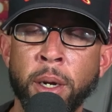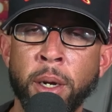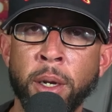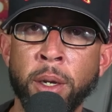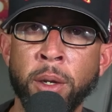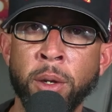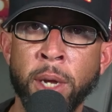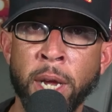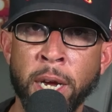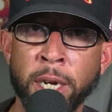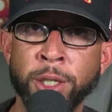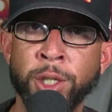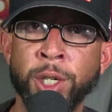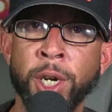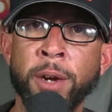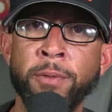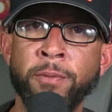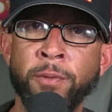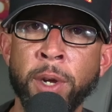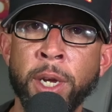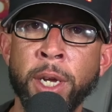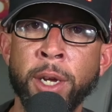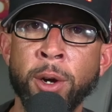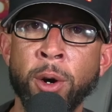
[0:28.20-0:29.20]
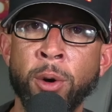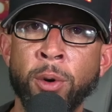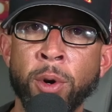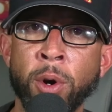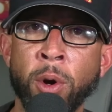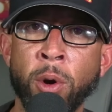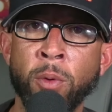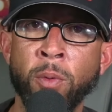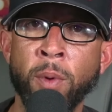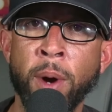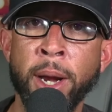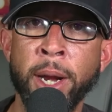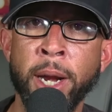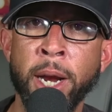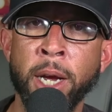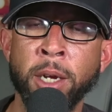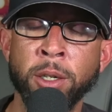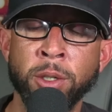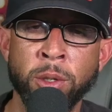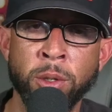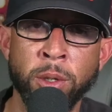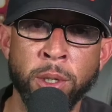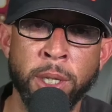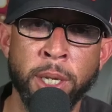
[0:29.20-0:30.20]
You got Gen V going on right now.
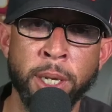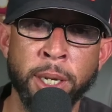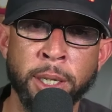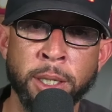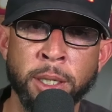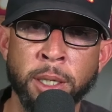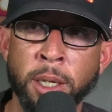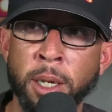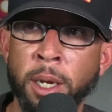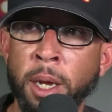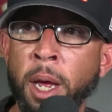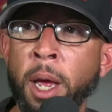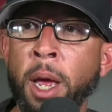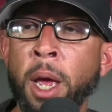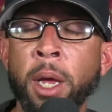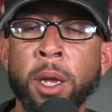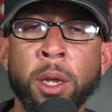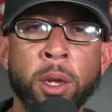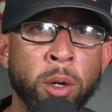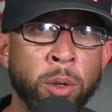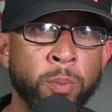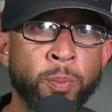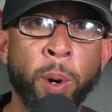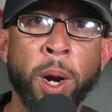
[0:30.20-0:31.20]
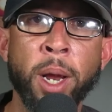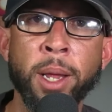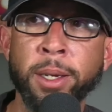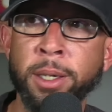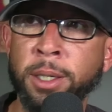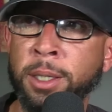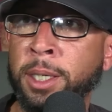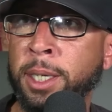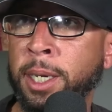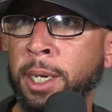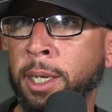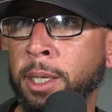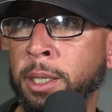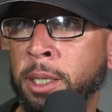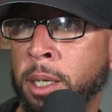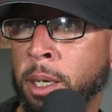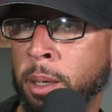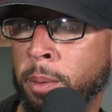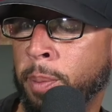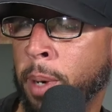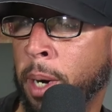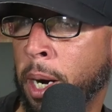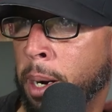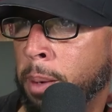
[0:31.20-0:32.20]
So things, you'll probably see
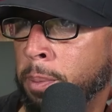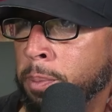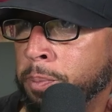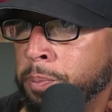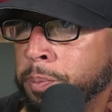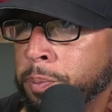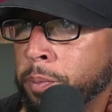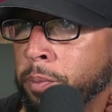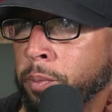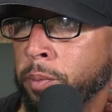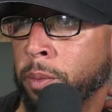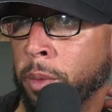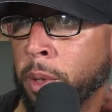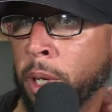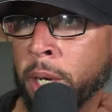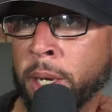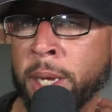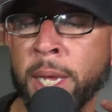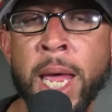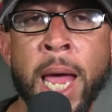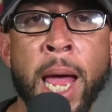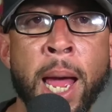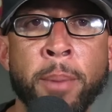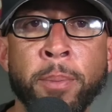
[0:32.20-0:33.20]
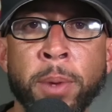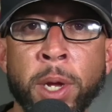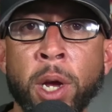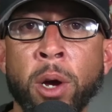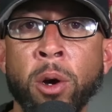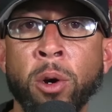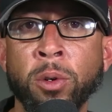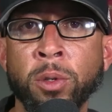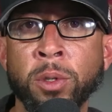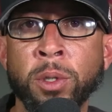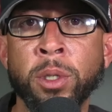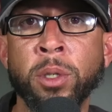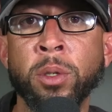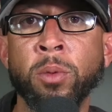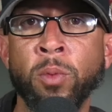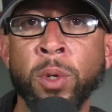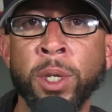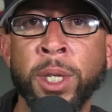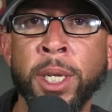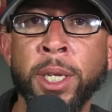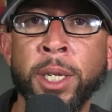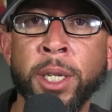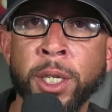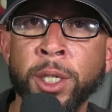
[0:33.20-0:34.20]
some cameos
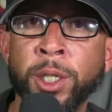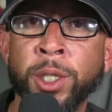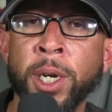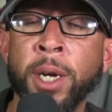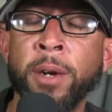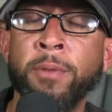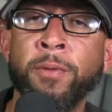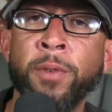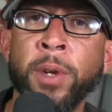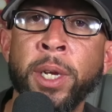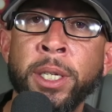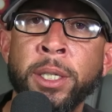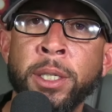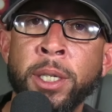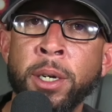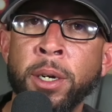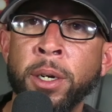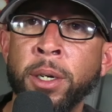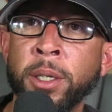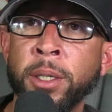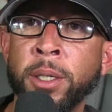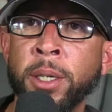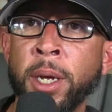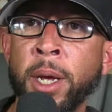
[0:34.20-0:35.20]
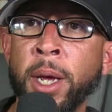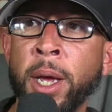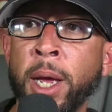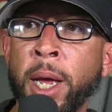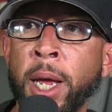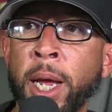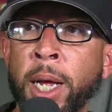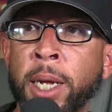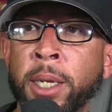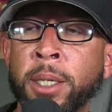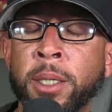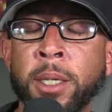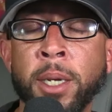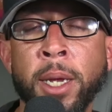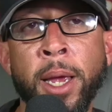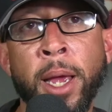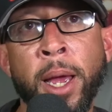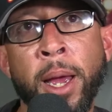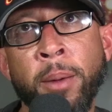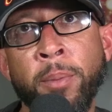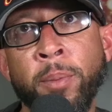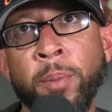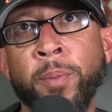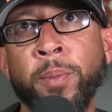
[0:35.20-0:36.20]
within the Gen V series. It's
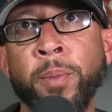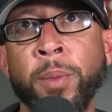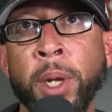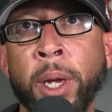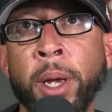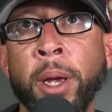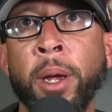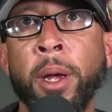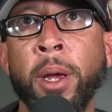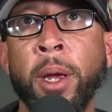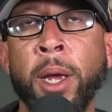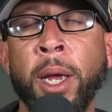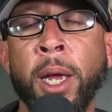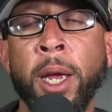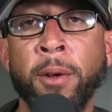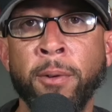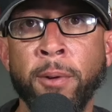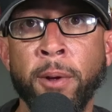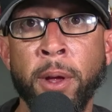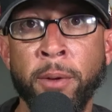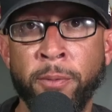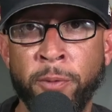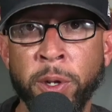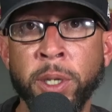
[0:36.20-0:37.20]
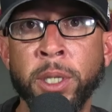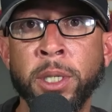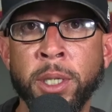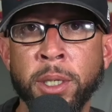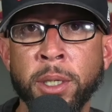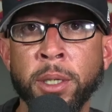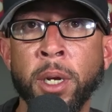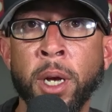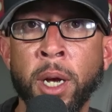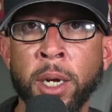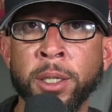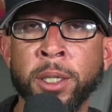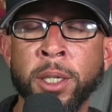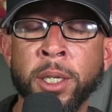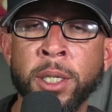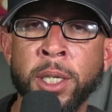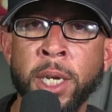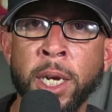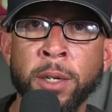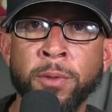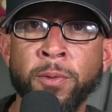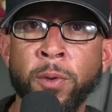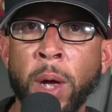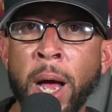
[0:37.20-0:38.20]
if it's
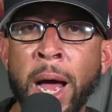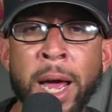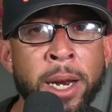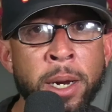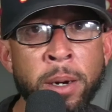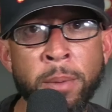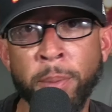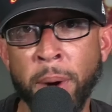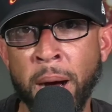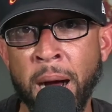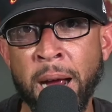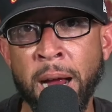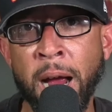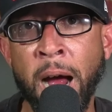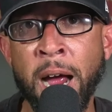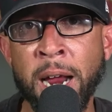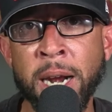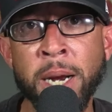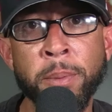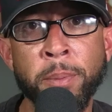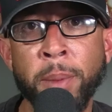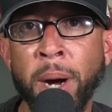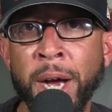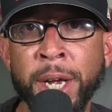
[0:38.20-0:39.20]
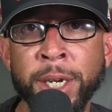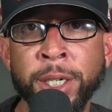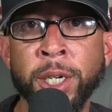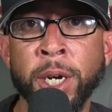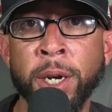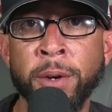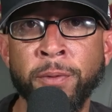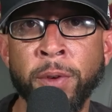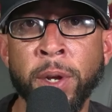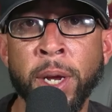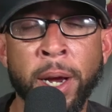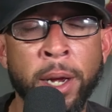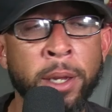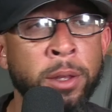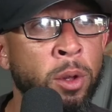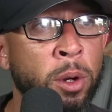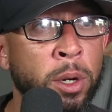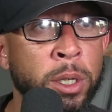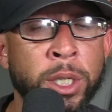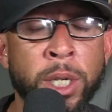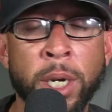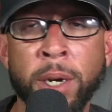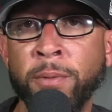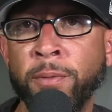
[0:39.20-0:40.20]
successful. I didn't mind Gen V. I thought
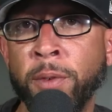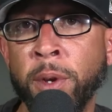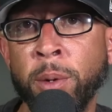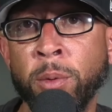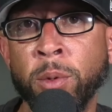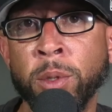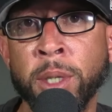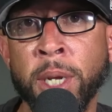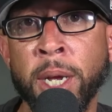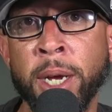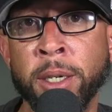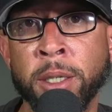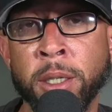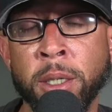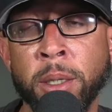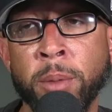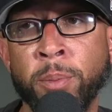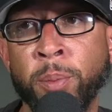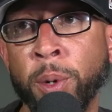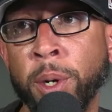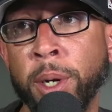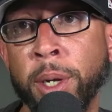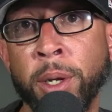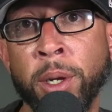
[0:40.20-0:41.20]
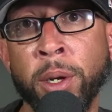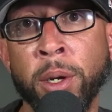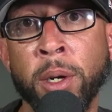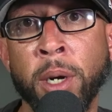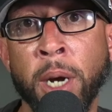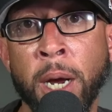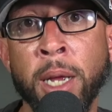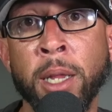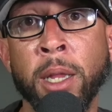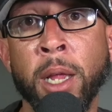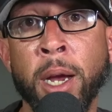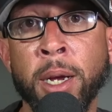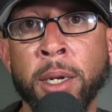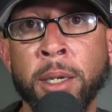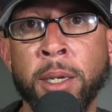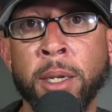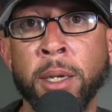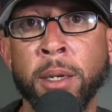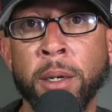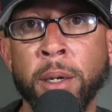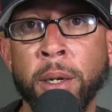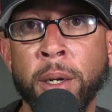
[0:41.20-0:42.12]
Gen V was actually pretty good. I liked it.